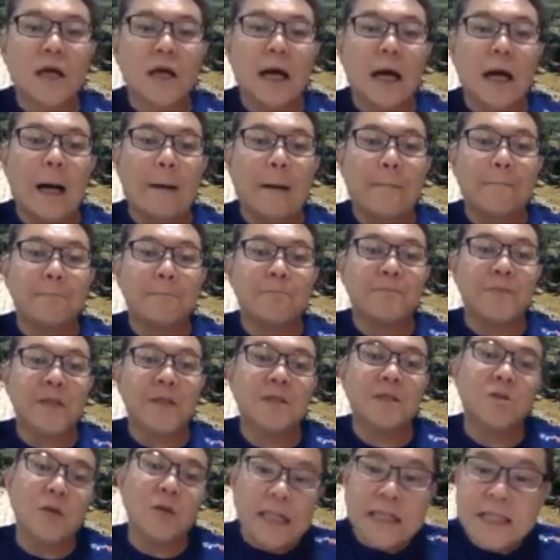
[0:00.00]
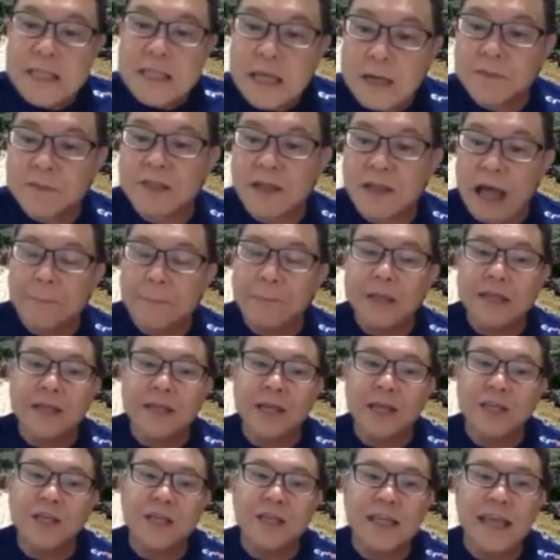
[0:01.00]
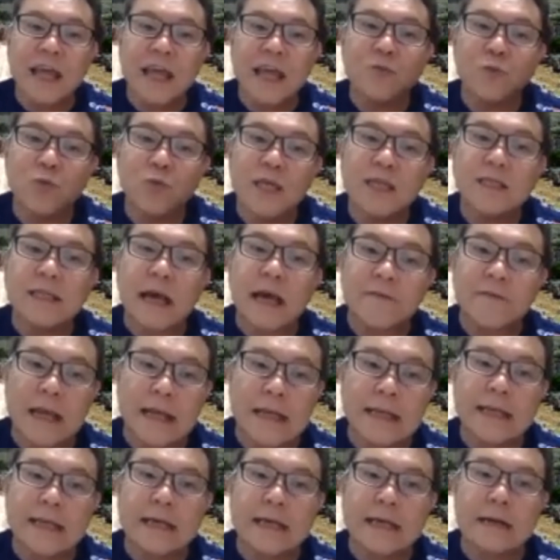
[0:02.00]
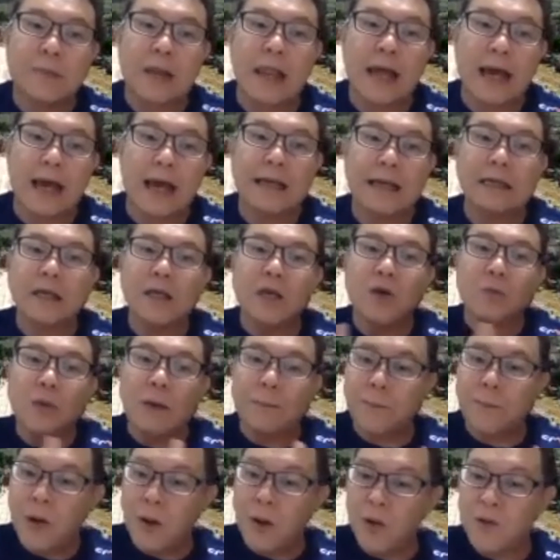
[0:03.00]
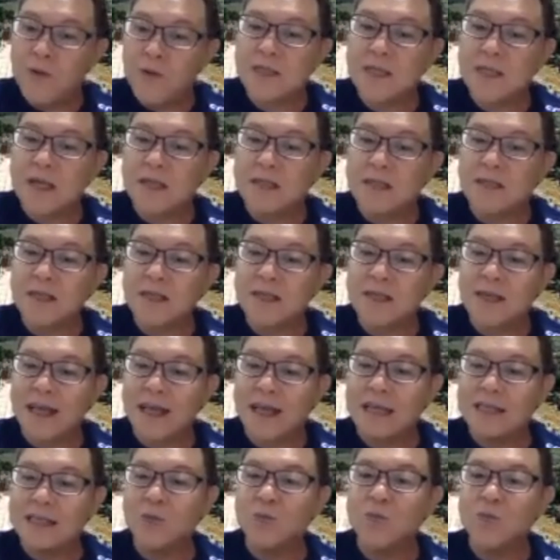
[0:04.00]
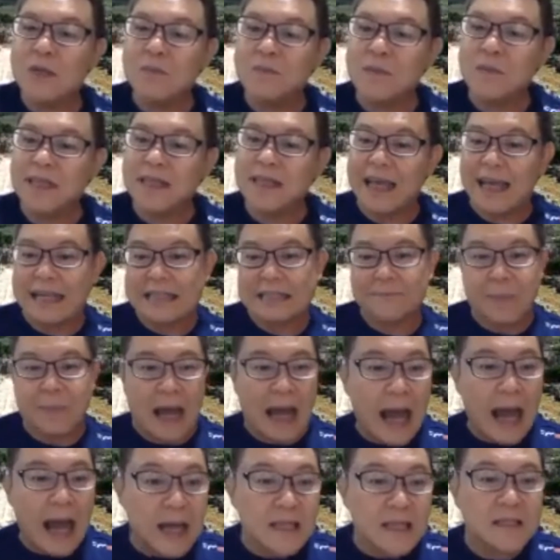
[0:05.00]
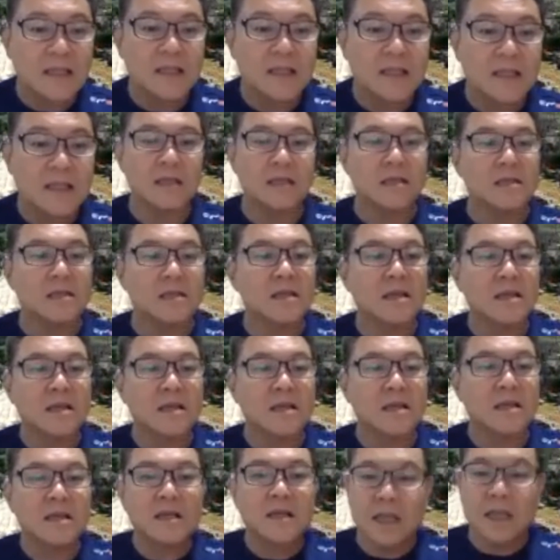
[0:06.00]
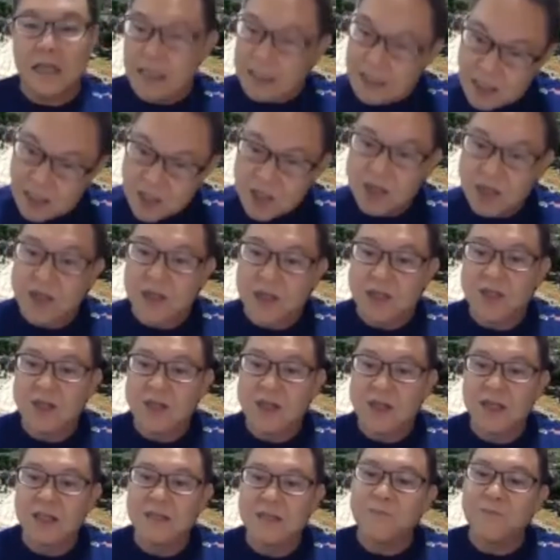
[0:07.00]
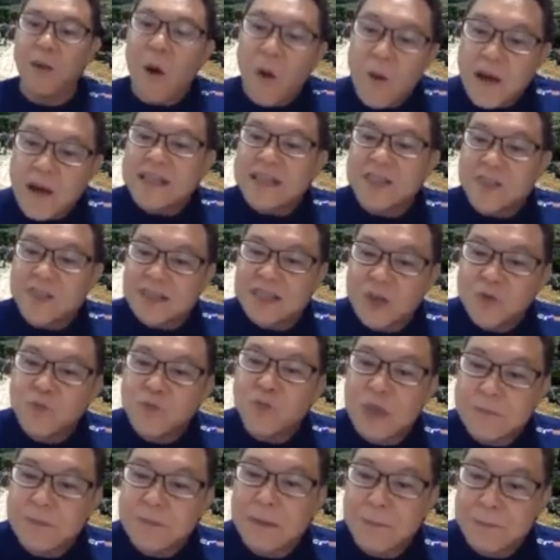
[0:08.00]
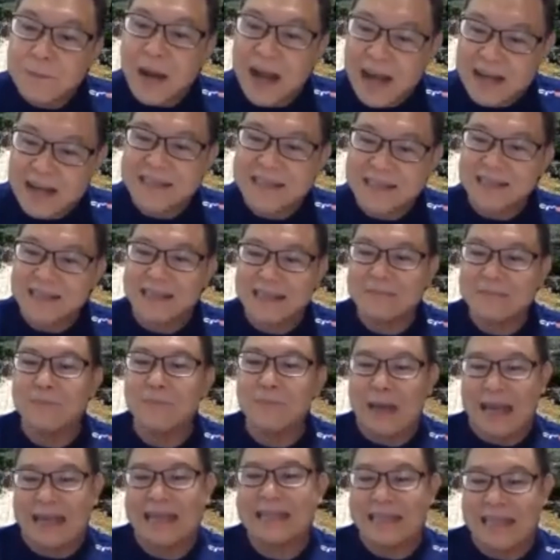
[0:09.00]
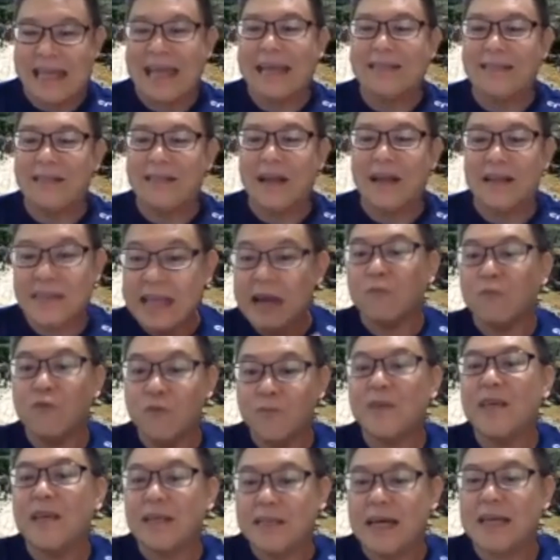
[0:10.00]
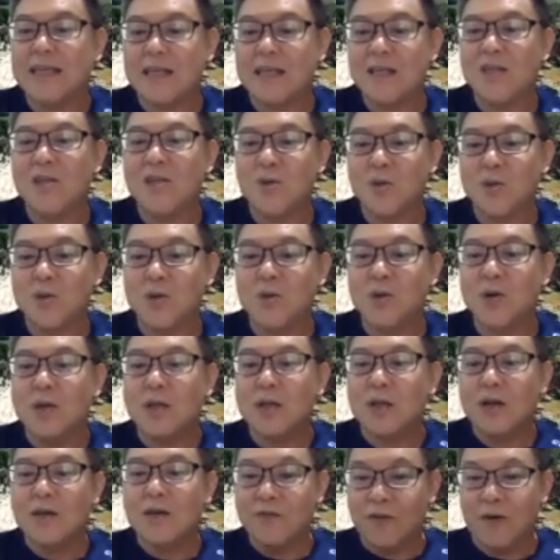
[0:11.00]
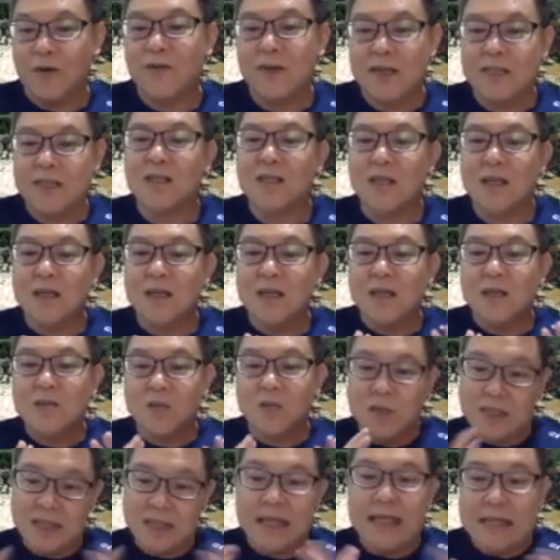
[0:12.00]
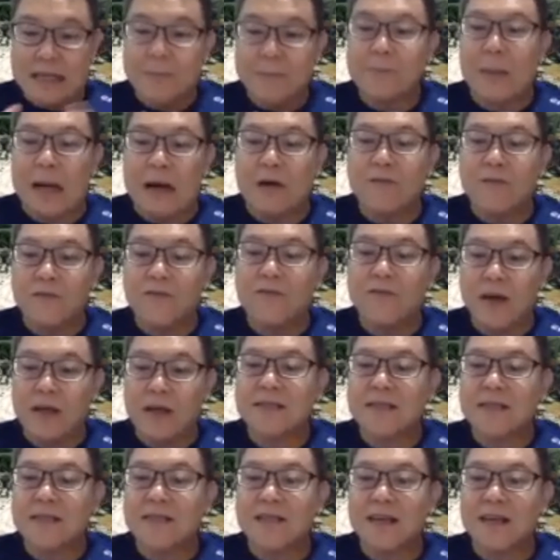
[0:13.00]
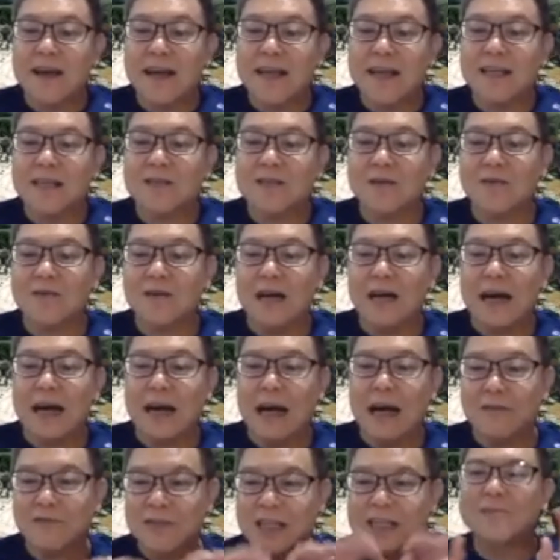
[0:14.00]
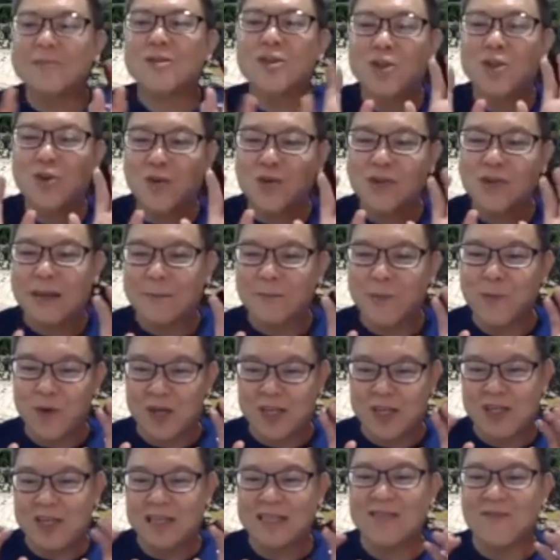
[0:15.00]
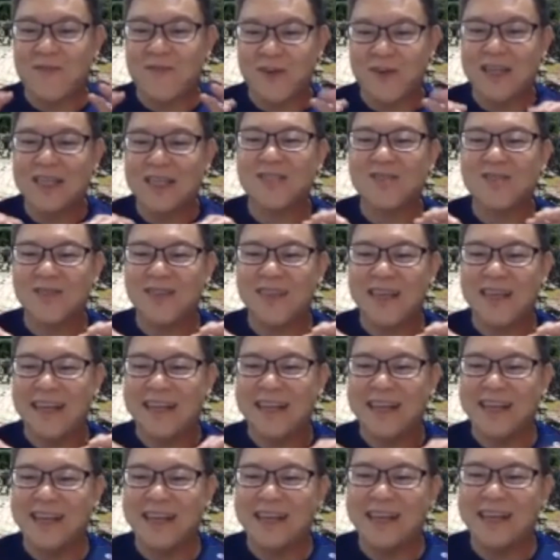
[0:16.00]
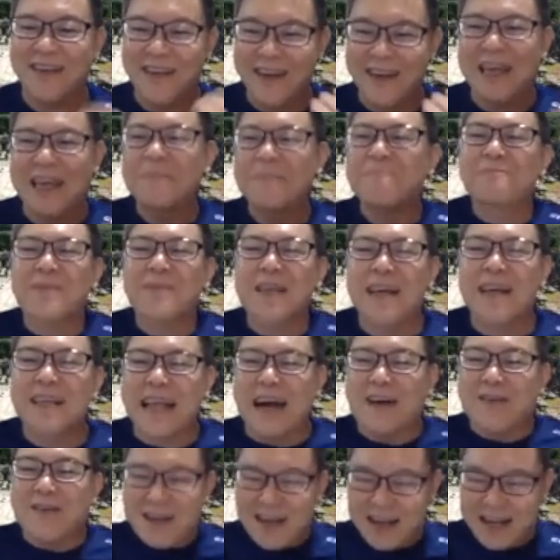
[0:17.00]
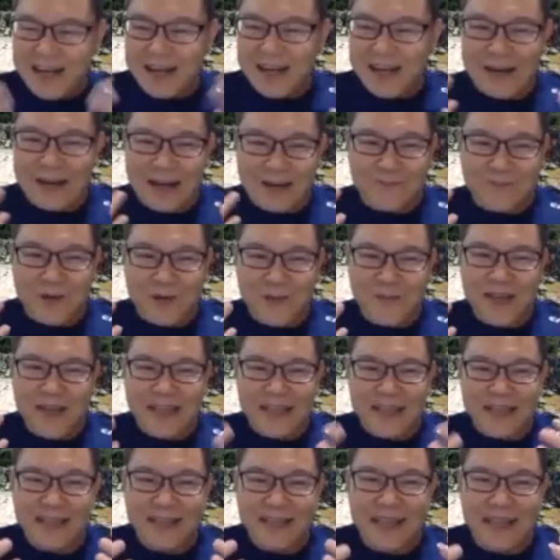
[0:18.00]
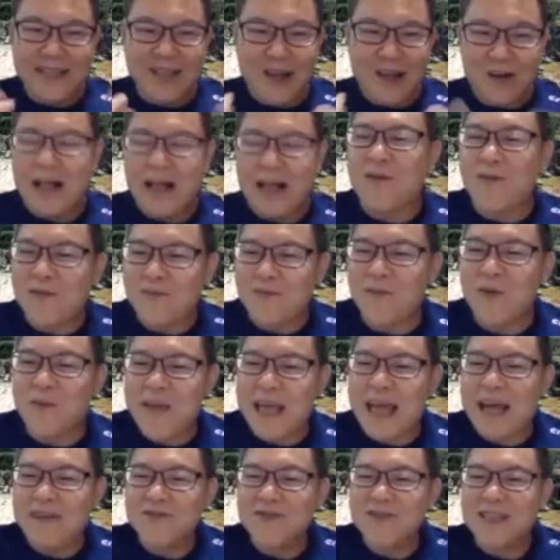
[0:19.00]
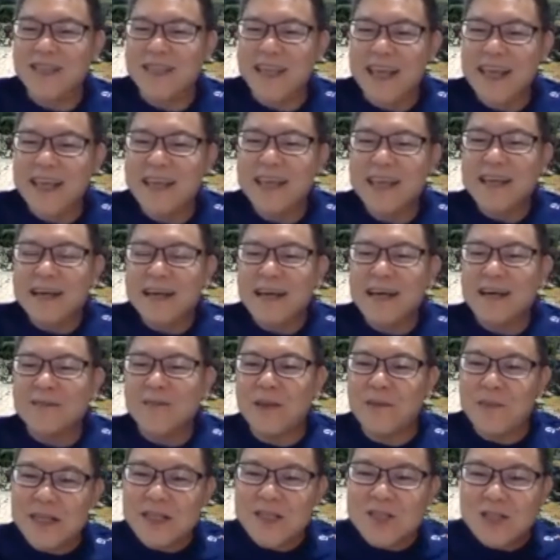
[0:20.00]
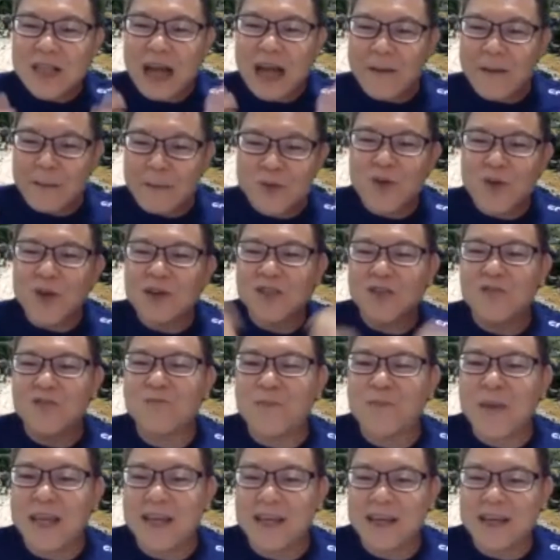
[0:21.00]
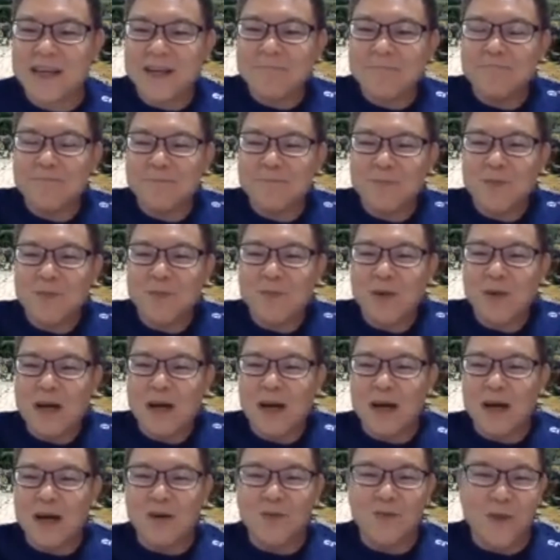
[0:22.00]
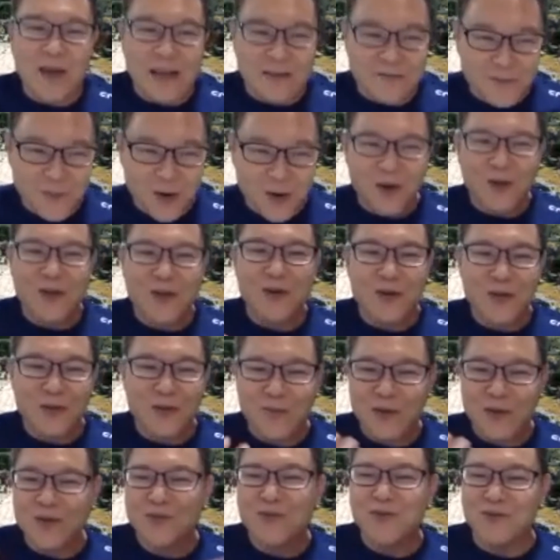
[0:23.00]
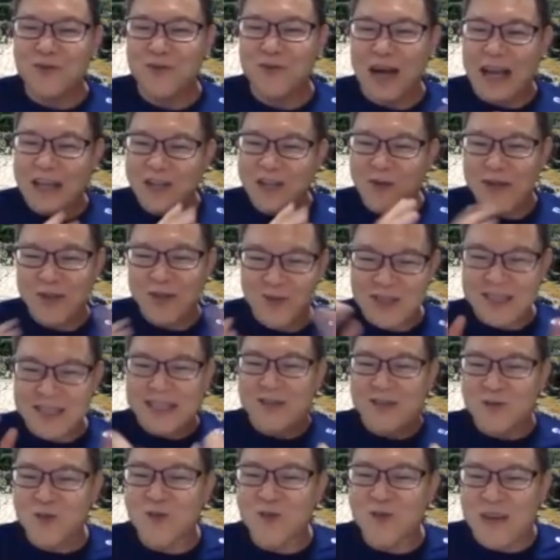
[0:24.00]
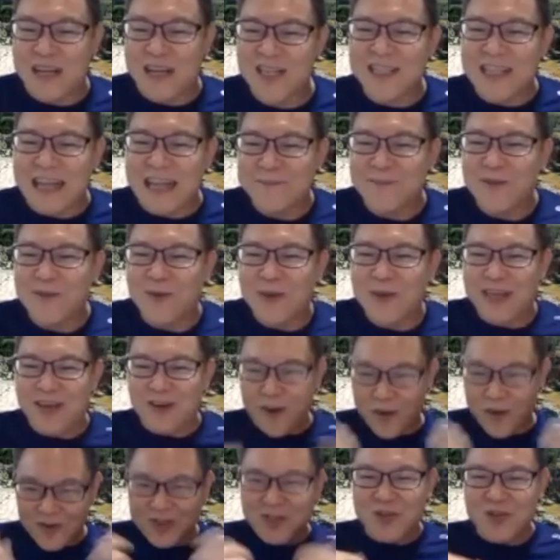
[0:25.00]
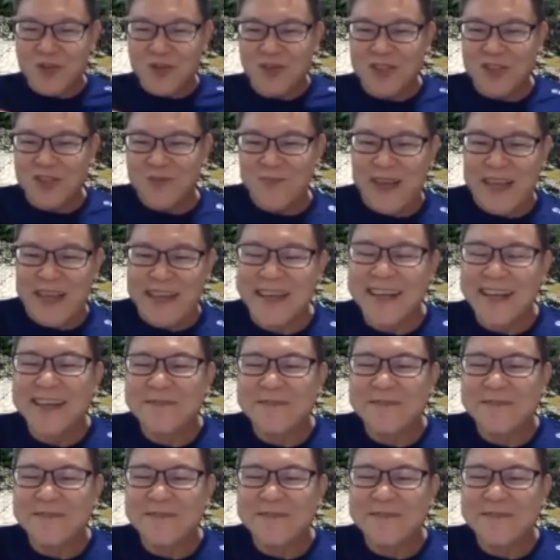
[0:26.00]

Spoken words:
So in terms of application, can we directly apply what Paul says here as women as pastors in the church? Is Paul addressing women pastors back then? That would be another issue for us to think about first, right? So I'll just throw some questions for us to think. Okay, now probably that's all I will probably have to say. Maybe I'm sure Siew Pik will have more to do. I don't want to steal too much time away. Over to you, Siew Pik.